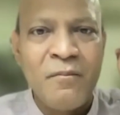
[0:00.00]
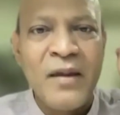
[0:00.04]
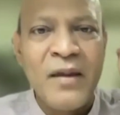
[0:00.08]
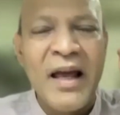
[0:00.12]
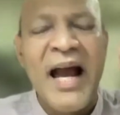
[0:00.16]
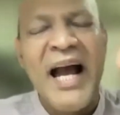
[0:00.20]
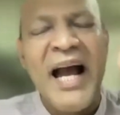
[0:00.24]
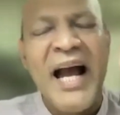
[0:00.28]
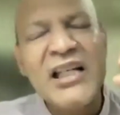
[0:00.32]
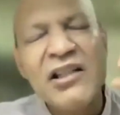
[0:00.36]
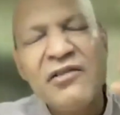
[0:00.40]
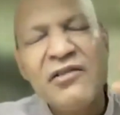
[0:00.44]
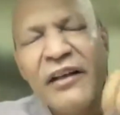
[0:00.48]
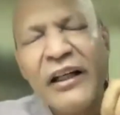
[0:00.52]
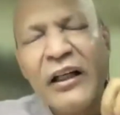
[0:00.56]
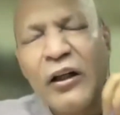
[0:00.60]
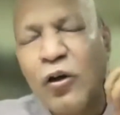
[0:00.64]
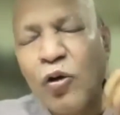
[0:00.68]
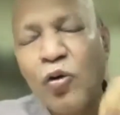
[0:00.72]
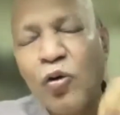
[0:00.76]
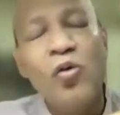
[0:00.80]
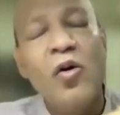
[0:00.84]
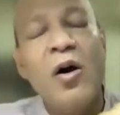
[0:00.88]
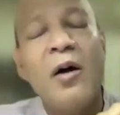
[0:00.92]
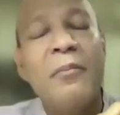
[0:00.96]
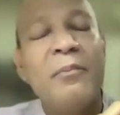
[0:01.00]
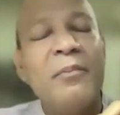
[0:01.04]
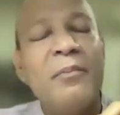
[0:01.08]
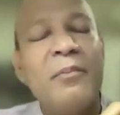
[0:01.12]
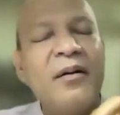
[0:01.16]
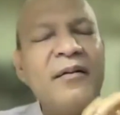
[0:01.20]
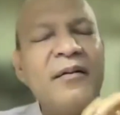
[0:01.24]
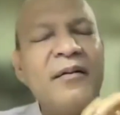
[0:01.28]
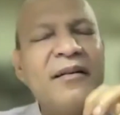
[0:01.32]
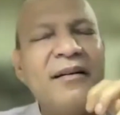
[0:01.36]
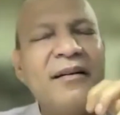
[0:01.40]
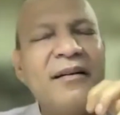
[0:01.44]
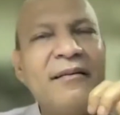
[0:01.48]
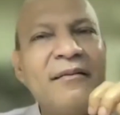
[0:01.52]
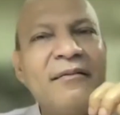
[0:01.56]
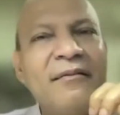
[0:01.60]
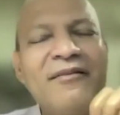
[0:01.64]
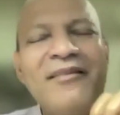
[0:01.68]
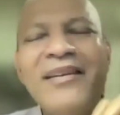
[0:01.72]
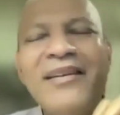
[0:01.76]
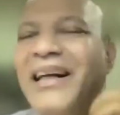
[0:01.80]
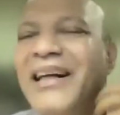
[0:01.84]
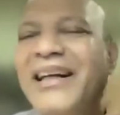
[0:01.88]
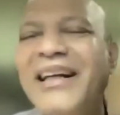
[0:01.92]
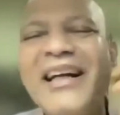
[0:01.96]
As we grew up,
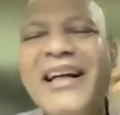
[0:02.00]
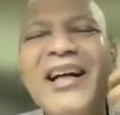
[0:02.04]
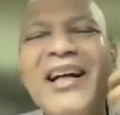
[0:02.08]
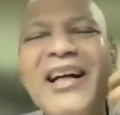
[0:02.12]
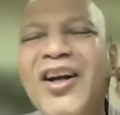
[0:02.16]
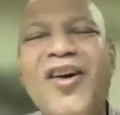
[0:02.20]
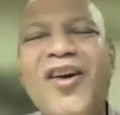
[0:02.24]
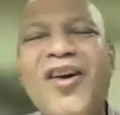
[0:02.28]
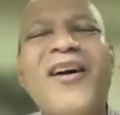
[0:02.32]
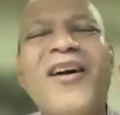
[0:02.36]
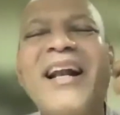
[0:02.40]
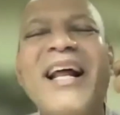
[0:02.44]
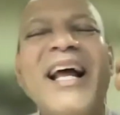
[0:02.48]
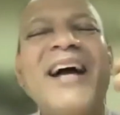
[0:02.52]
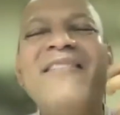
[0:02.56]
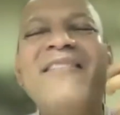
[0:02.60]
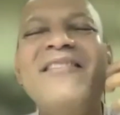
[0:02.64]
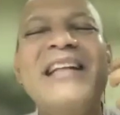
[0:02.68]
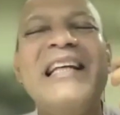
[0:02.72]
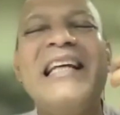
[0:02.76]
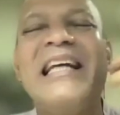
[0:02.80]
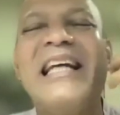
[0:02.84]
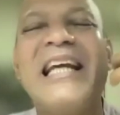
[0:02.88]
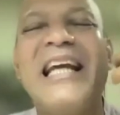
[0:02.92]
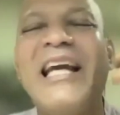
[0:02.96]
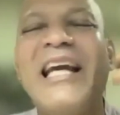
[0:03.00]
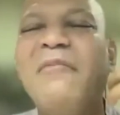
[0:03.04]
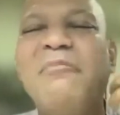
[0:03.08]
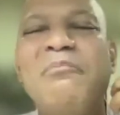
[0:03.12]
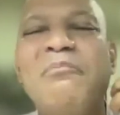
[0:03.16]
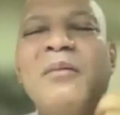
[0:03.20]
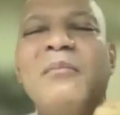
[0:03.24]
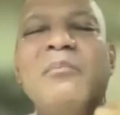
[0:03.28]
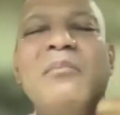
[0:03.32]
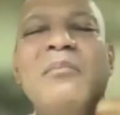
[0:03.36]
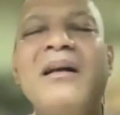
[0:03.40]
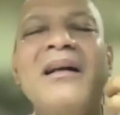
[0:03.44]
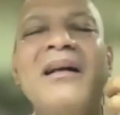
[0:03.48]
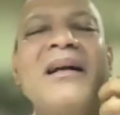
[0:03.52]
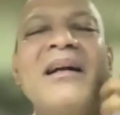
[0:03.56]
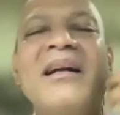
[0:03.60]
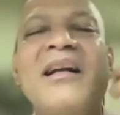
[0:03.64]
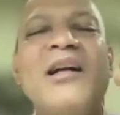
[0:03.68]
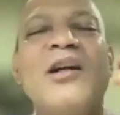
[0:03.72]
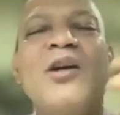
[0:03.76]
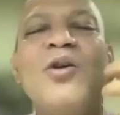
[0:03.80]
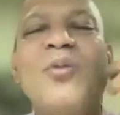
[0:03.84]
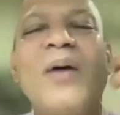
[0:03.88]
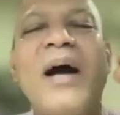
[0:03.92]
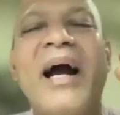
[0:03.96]
we did not have the
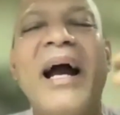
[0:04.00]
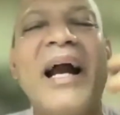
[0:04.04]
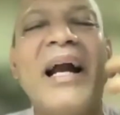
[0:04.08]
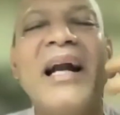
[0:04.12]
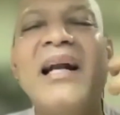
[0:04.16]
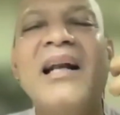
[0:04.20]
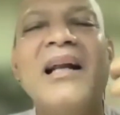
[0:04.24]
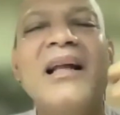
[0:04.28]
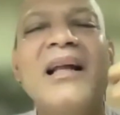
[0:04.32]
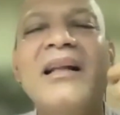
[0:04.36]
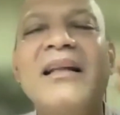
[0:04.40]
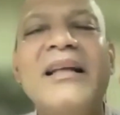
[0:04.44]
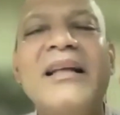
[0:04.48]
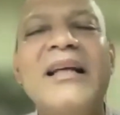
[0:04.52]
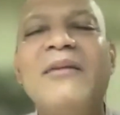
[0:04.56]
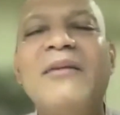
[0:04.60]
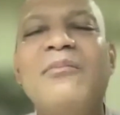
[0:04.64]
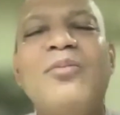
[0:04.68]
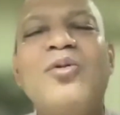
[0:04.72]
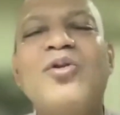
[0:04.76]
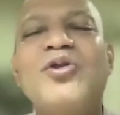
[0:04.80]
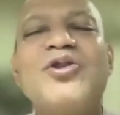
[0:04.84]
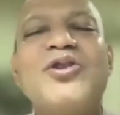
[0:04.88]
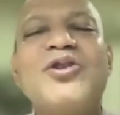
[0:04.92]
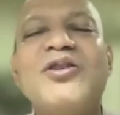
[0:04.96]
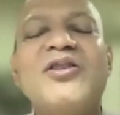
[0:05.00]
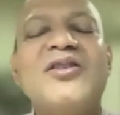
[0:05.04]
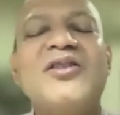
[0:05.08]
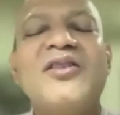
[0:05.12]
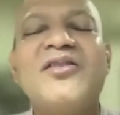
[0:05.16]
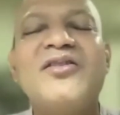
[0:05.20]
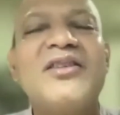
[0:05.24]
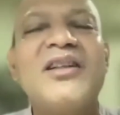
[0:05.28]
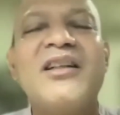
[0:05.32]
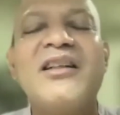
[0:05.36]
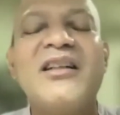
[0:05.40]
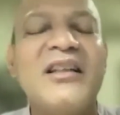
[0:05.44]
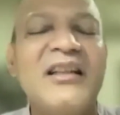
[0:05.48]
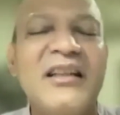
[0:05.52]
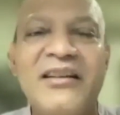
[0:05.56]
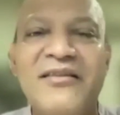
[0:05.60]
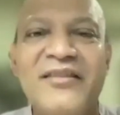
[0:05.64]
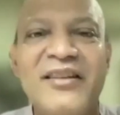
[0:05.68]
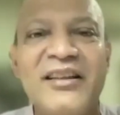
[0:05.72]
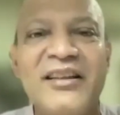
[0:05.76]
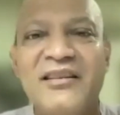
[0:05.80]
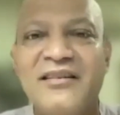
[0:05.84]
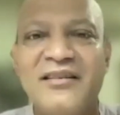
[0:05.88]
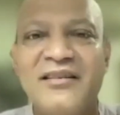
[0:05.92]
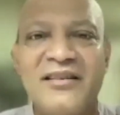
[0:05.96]
capability to handle the emotions of certain
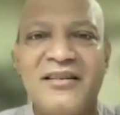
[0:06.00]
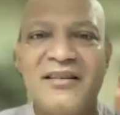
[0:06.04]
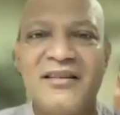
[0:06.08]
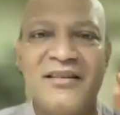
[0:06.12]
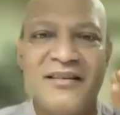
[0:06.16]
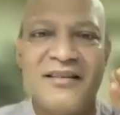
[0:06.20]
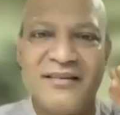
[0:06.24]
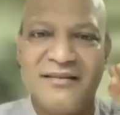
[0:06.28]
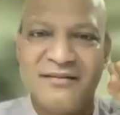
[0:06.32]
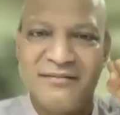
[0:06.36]
events.